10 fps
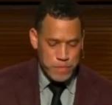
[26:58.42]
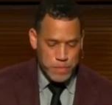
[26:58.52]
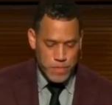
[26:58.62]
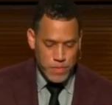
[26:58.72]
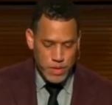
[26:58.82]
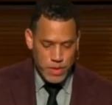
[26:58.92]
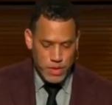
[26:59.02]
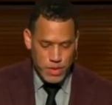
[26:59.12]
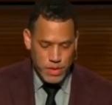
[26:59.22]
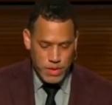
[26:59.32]

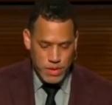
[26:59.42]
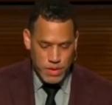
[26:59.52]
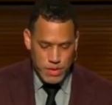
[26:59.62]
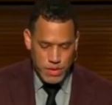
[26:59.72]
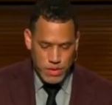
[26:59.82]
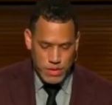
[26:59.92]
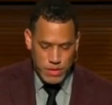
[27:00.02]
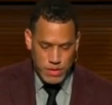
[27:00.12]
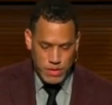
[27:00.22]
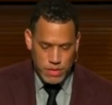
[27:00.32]

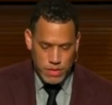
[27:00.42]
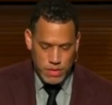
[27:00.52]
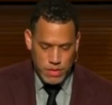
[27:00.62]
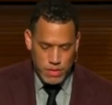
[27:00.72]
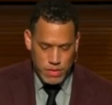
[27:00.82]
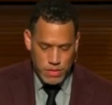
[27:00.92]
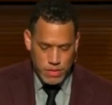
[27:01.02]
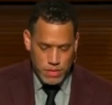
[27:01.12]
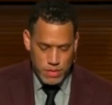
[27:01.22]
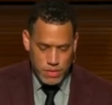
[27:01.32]

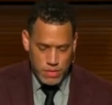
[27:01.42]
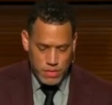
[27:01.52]
(no one is talking)